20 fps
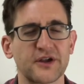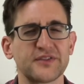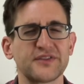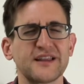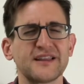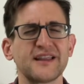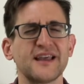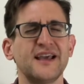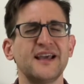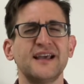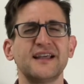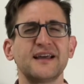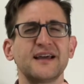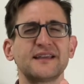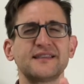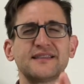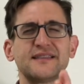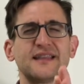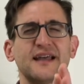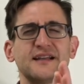I think
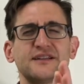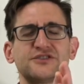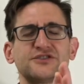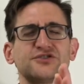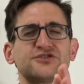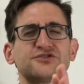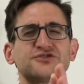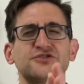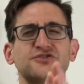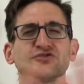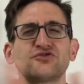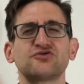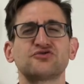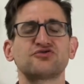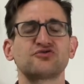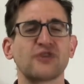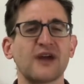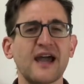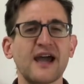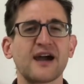like that just
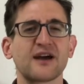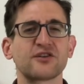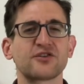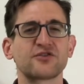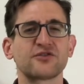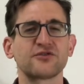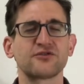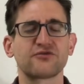distracts